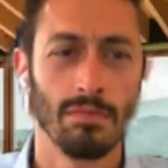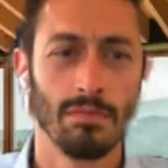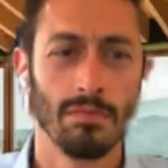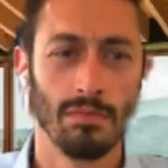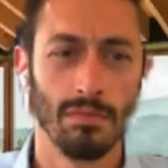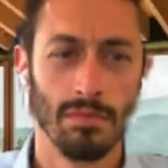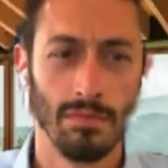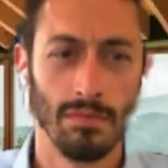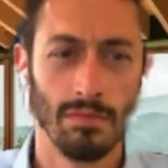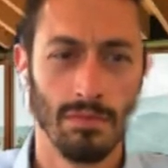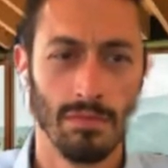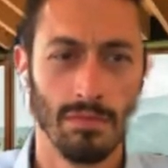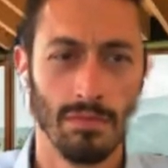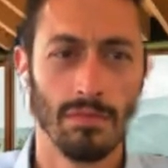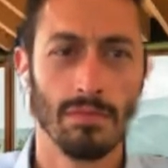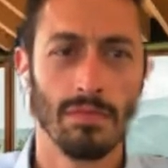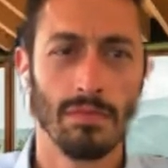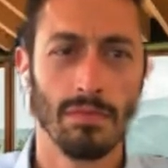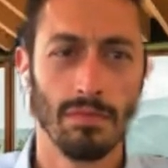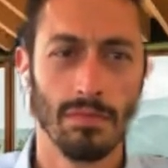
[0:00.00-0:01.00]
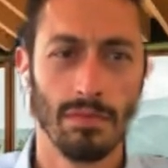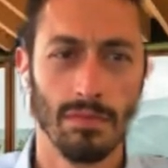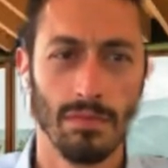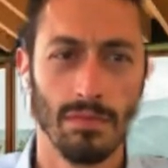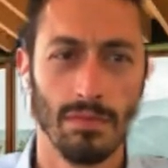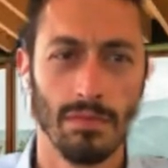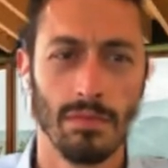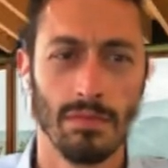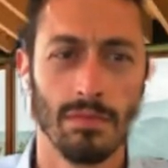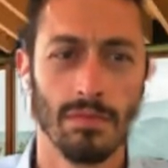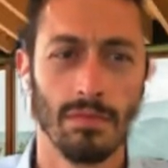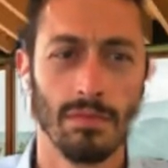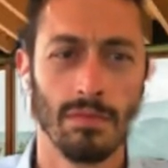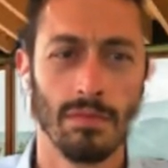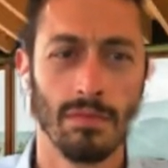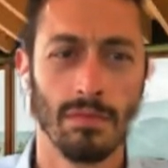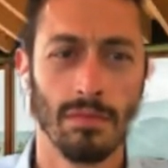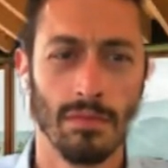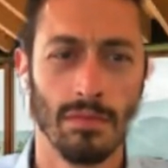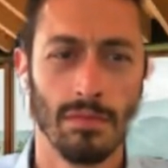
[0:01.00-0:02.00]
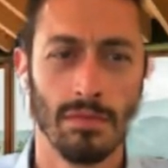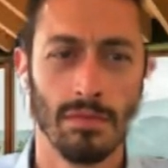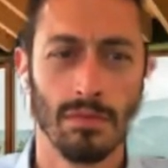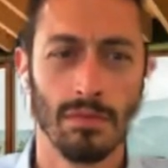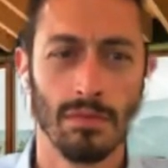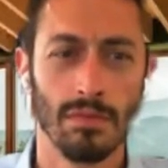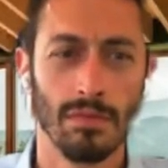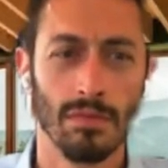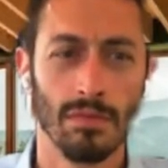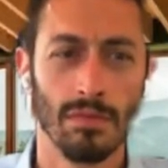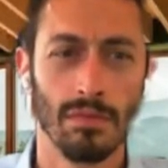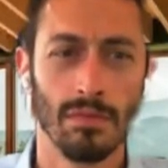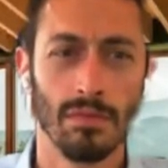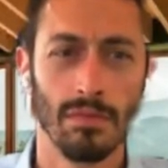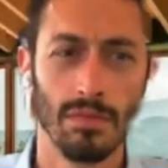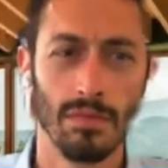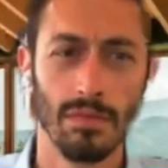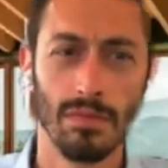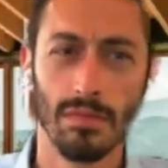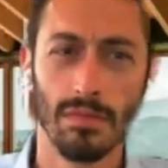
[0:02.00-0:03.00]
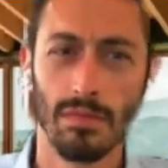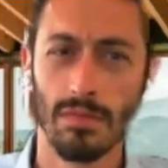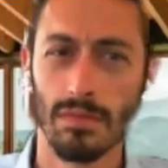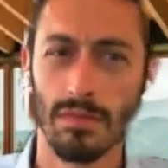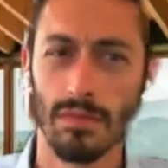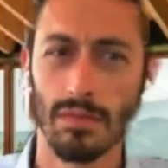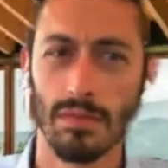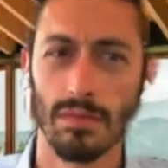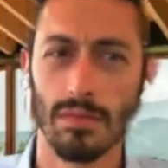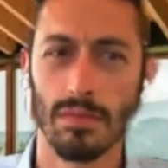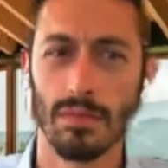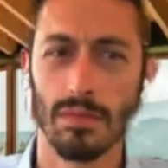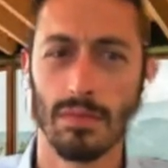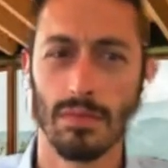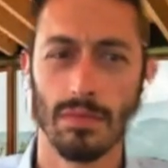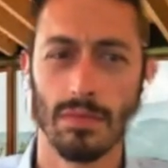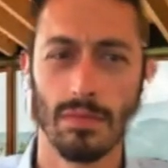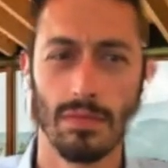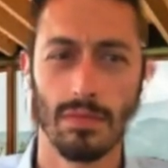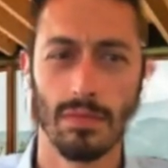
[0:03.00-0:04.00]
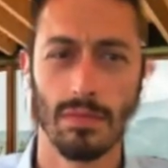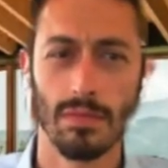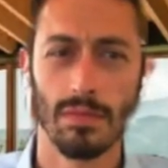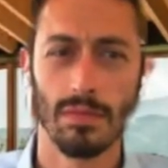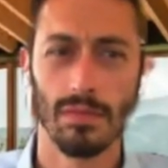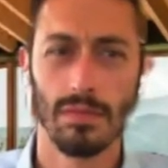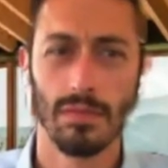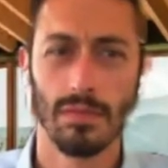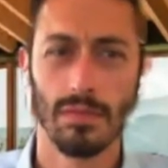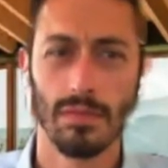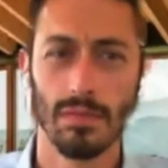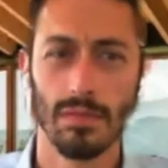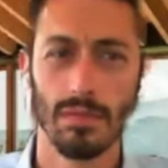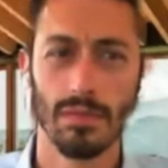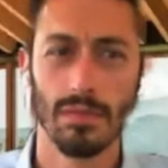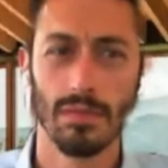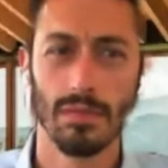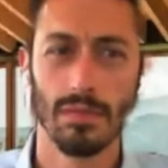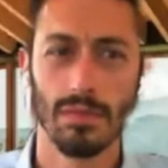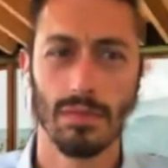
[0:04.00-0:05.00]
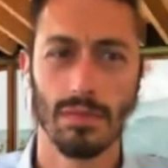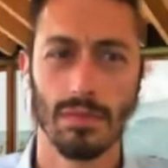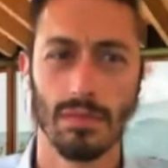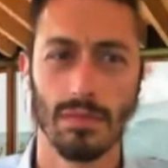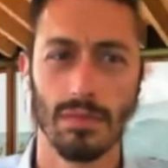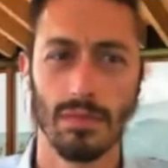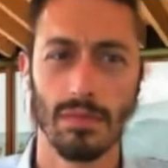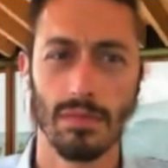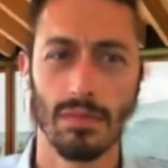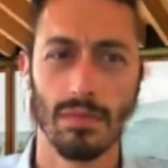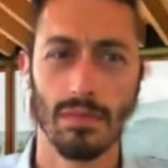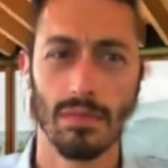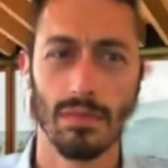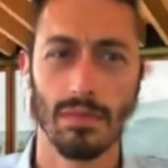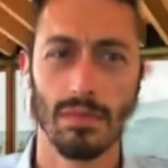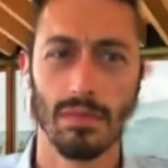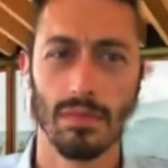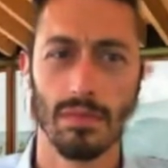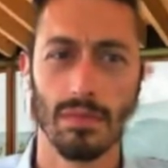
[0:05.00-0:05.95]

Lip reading: (silent)